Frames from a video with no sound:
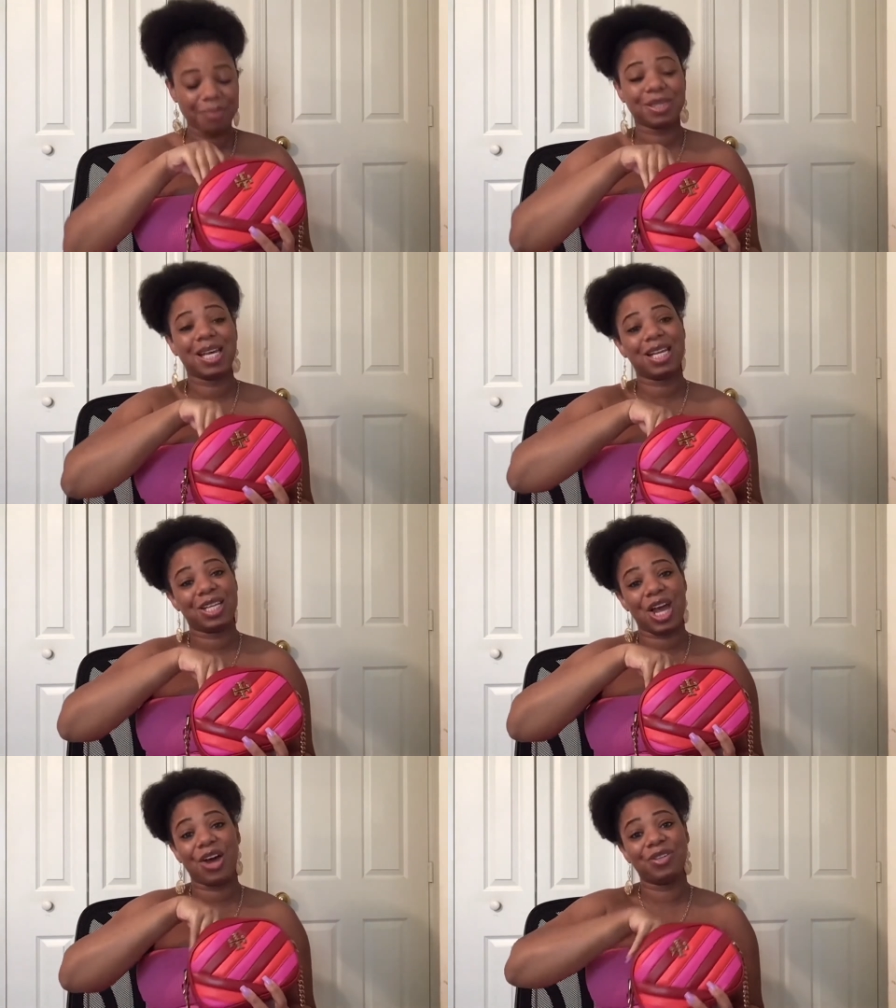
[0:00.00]
Tell telling
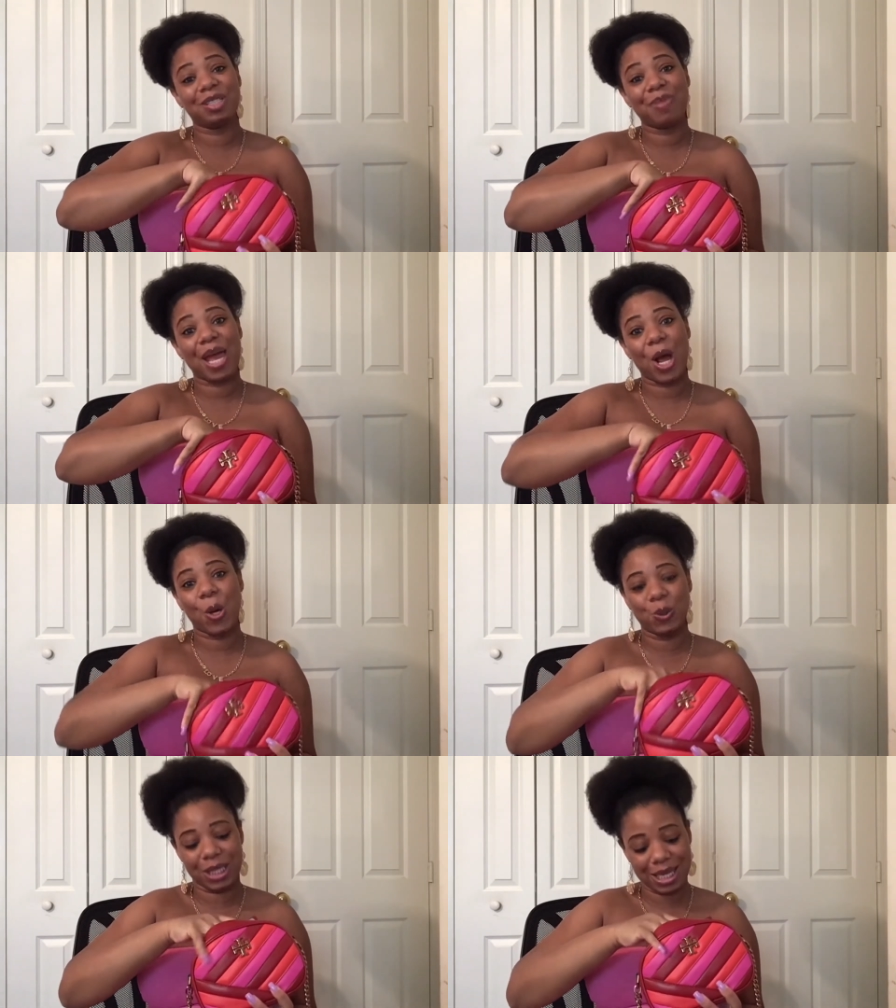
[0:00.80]
y'all, this bag
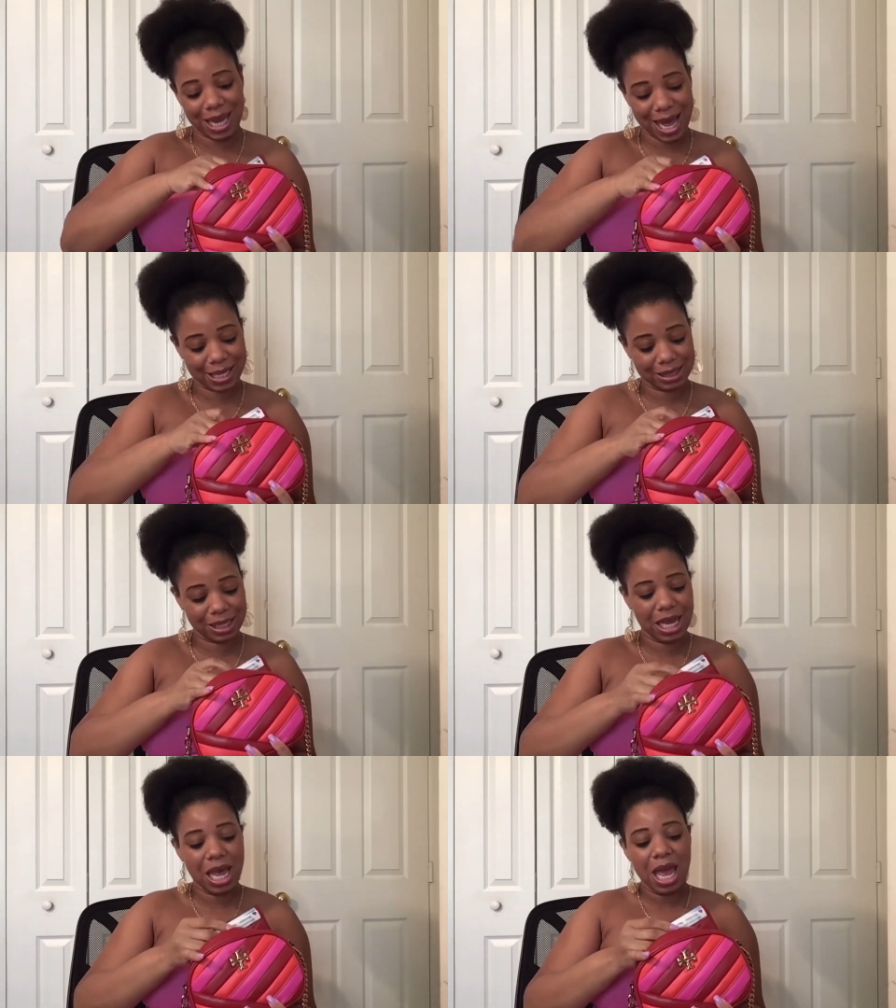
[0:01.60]
holds a lot.
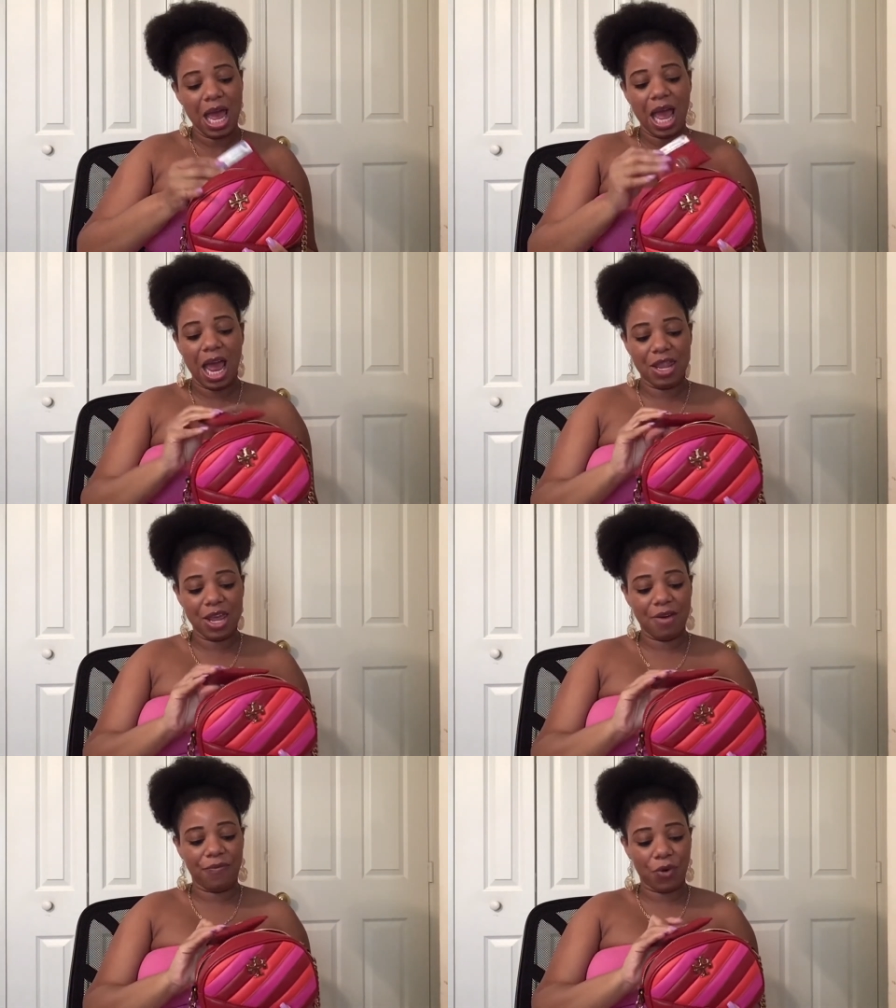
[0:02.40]
And
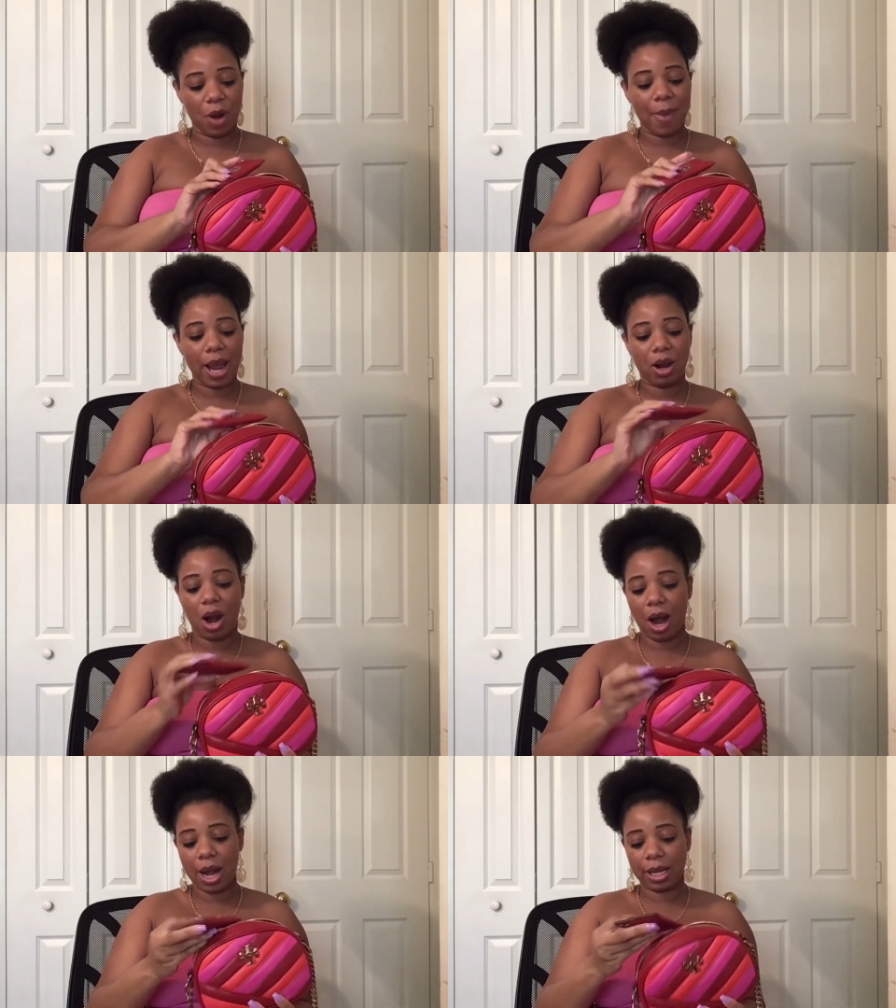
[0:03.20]
then for my
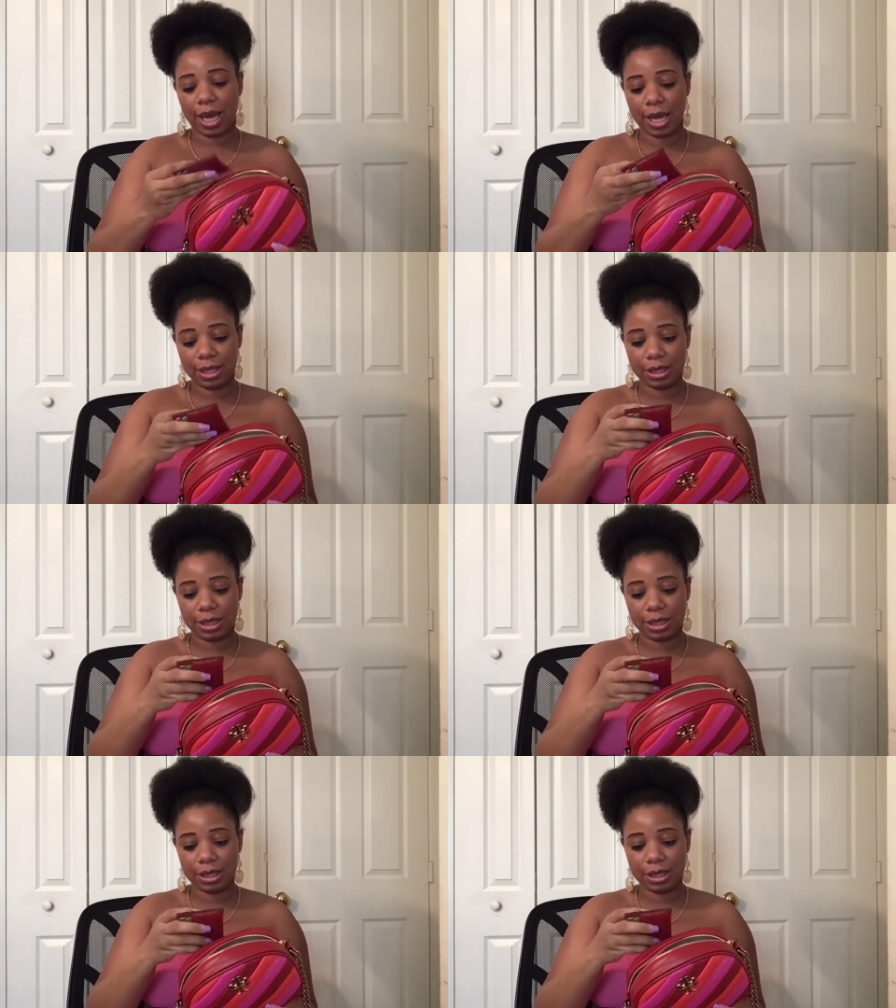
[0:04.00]
card case,